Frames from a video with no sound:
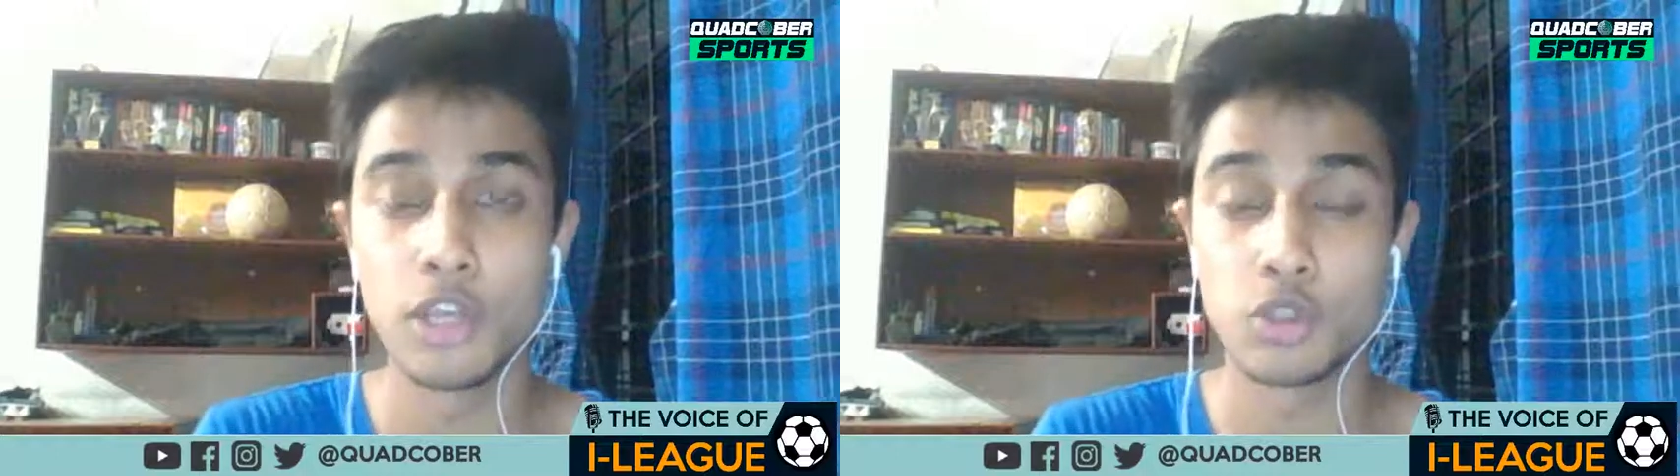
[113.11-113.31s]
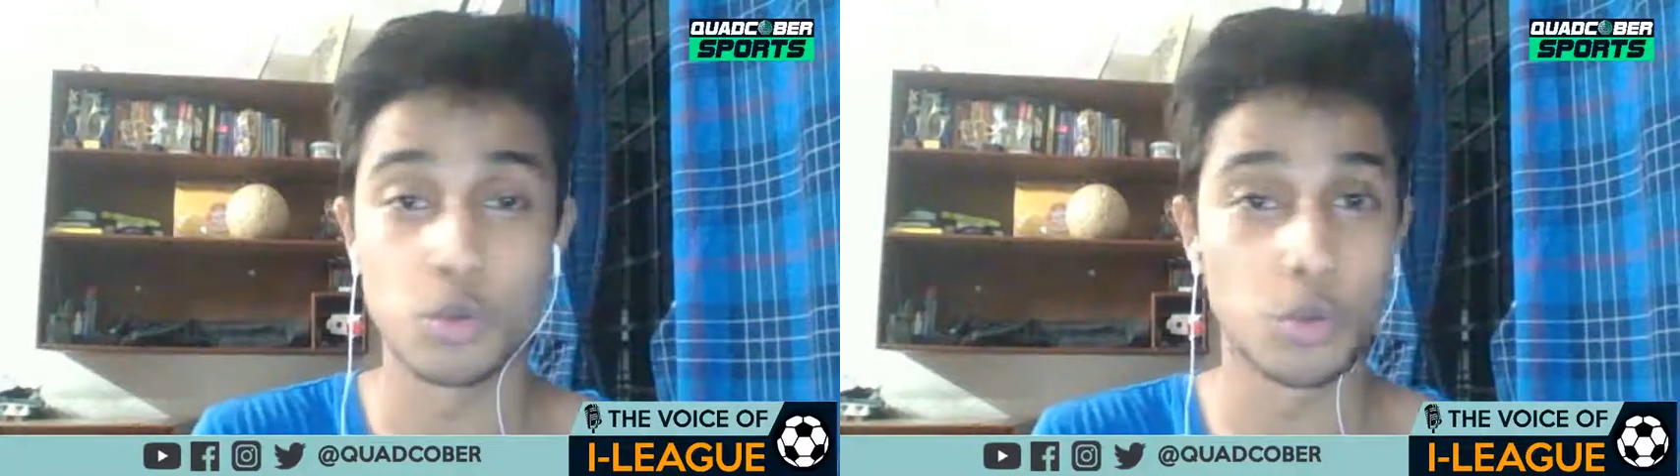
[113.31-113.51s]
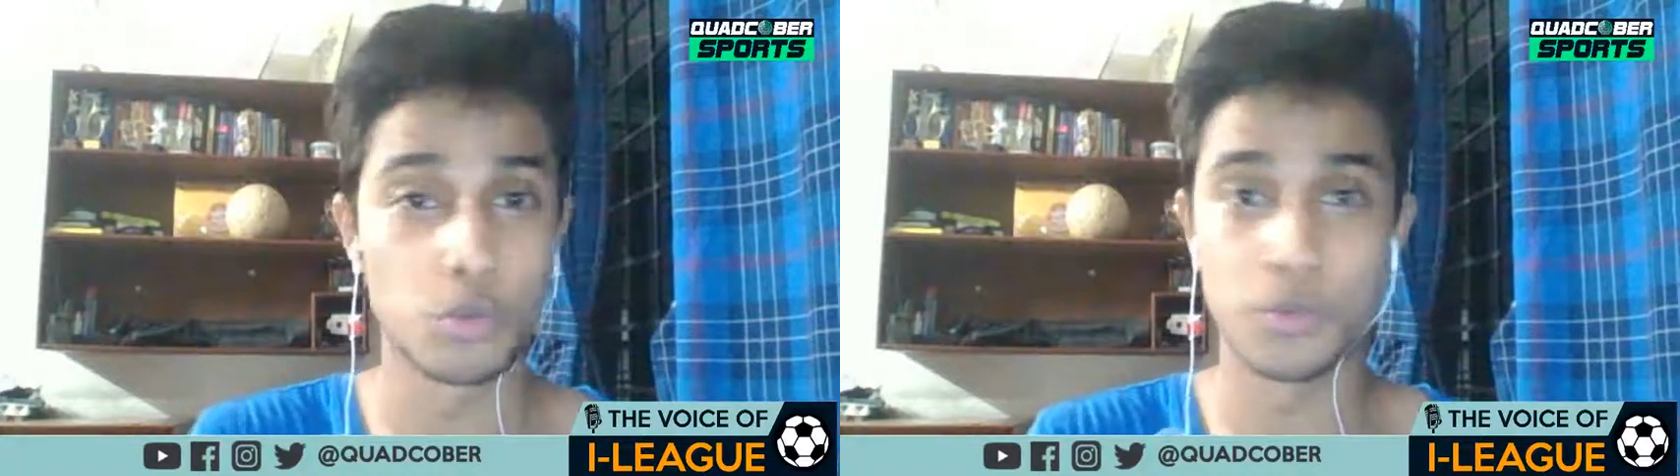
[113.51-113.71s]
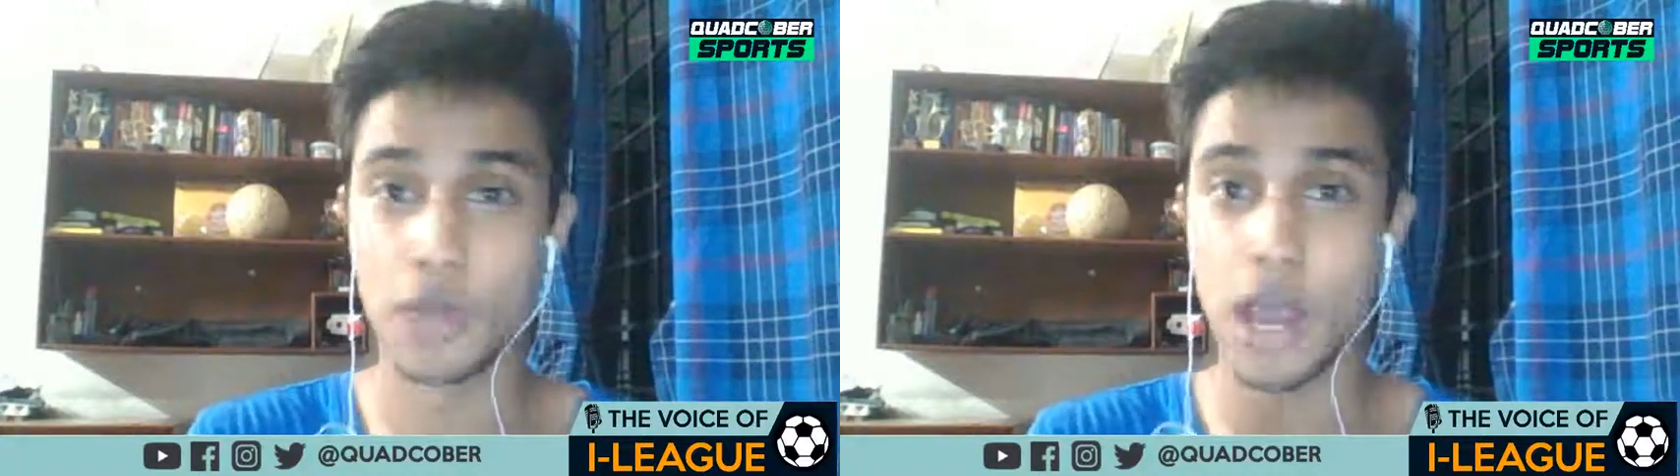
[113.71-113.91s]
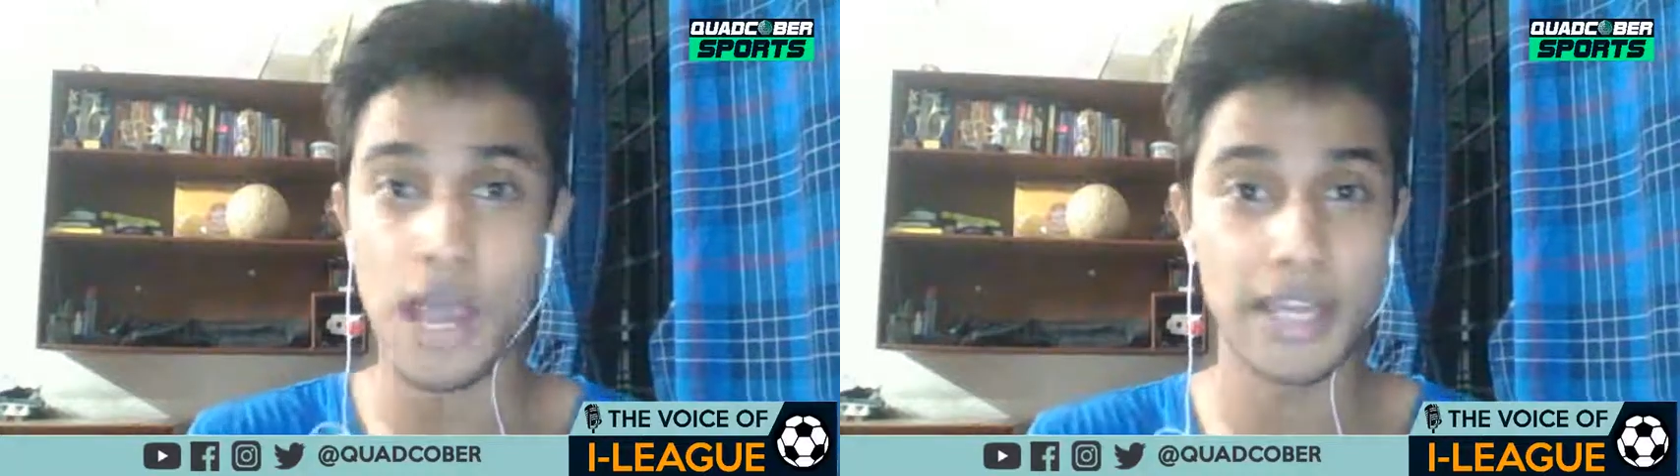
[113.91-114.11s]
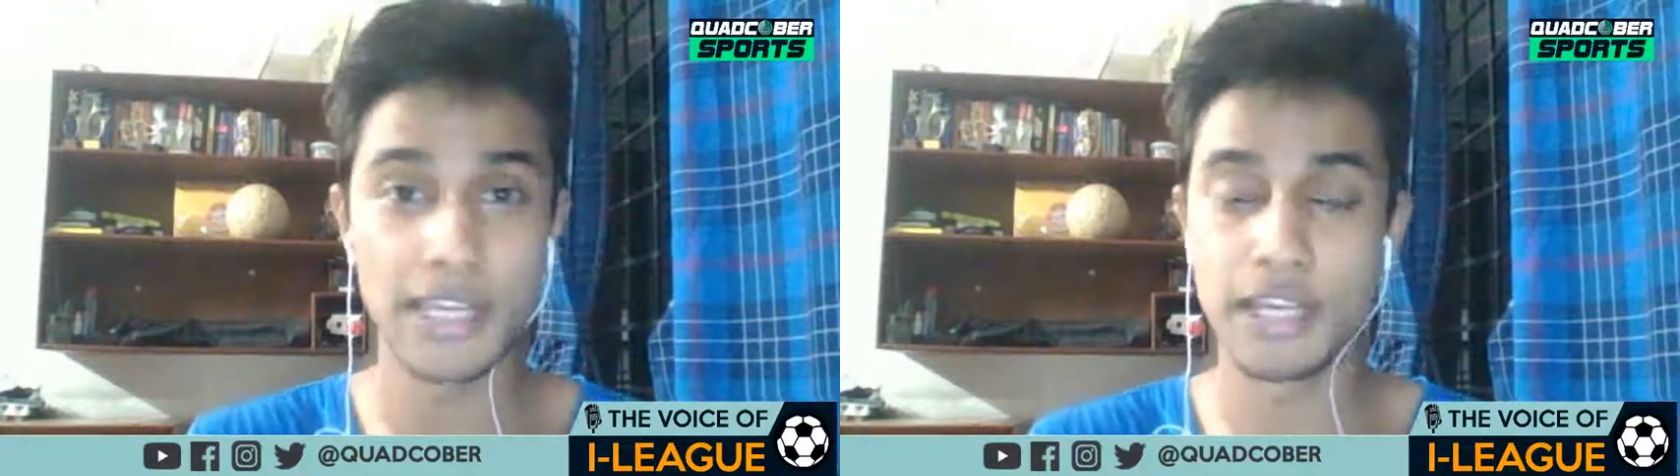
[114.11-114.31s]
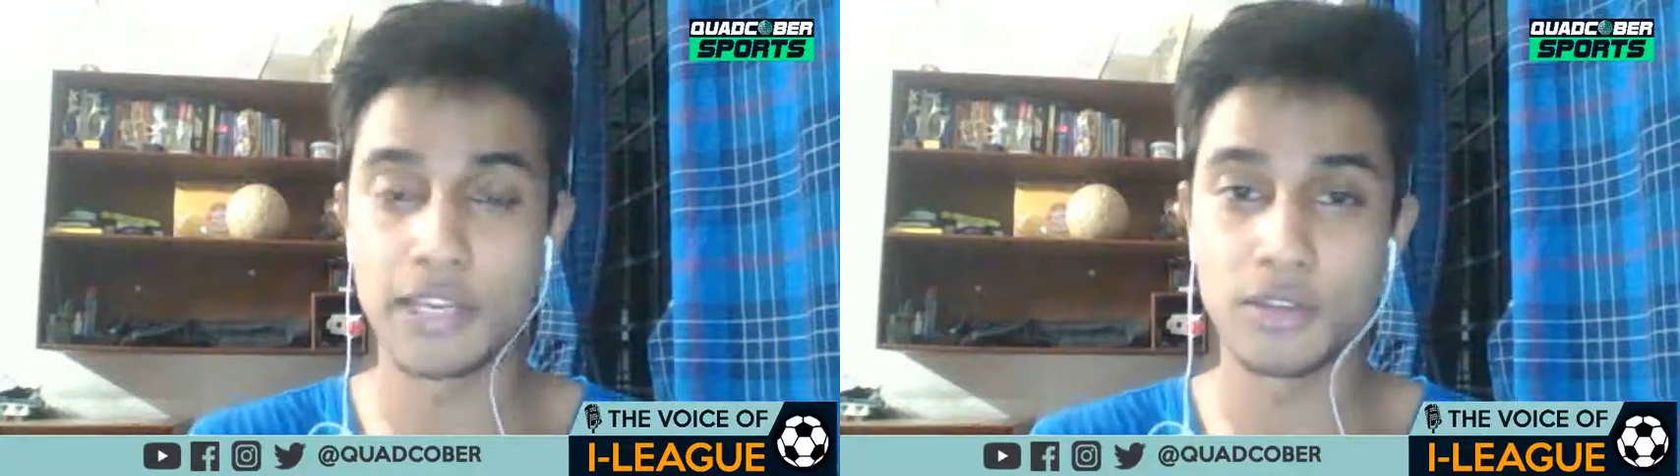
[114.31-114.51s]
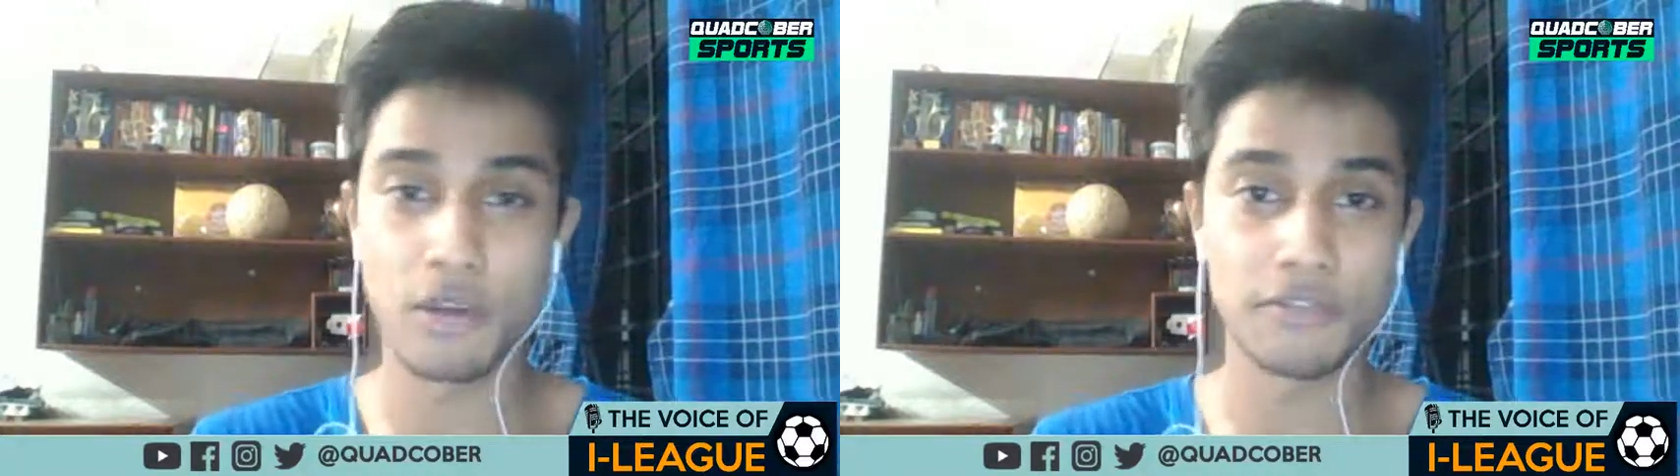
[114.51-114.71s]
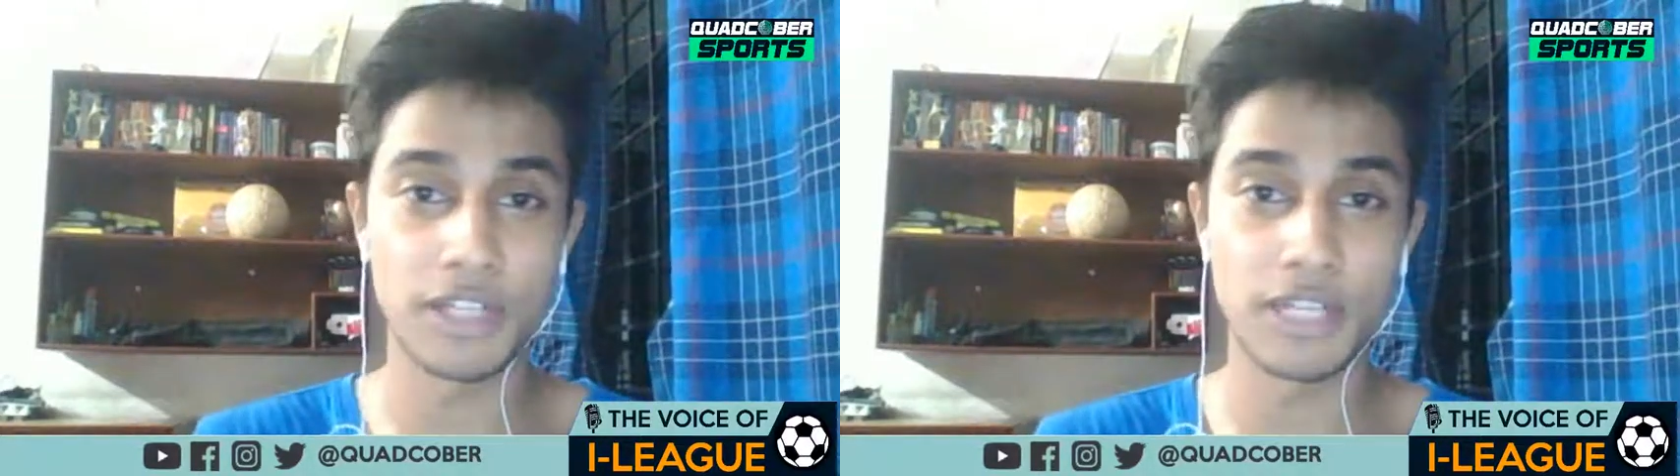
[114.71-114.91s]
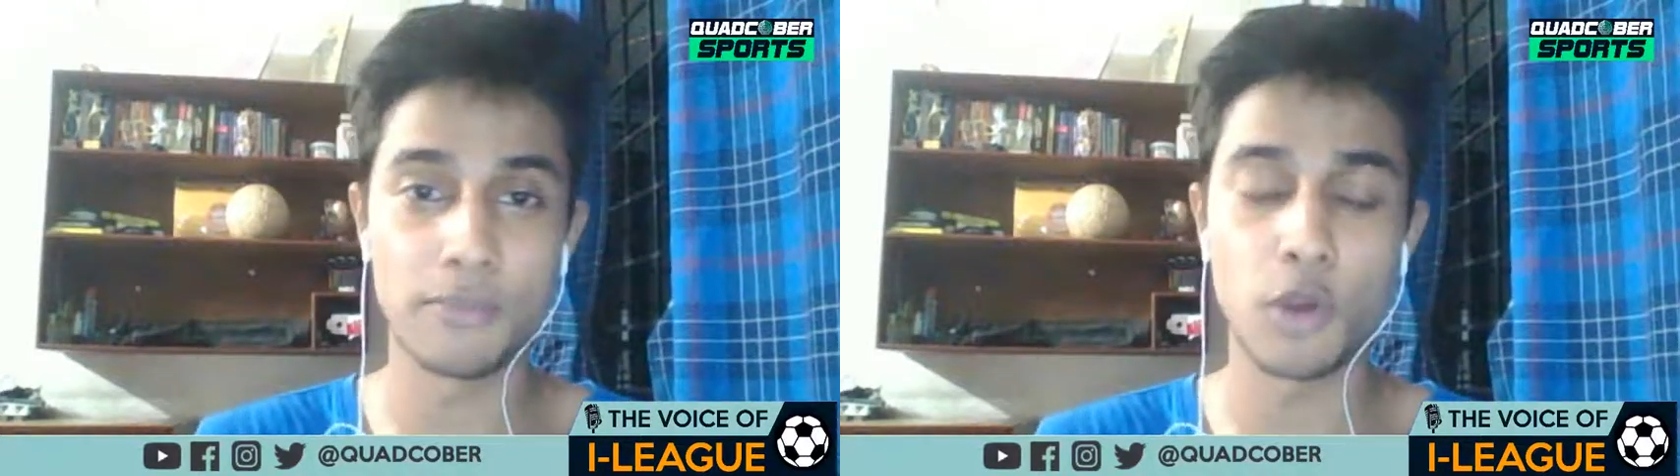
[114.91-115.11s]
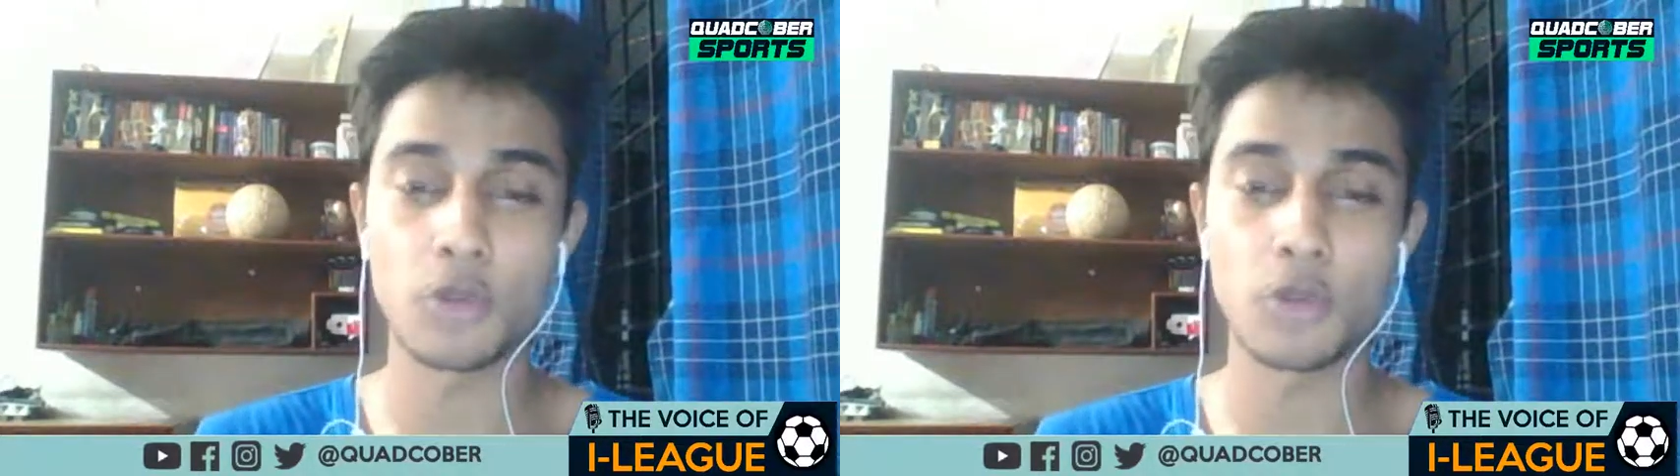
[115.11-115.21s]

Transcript: So the ideas of the team,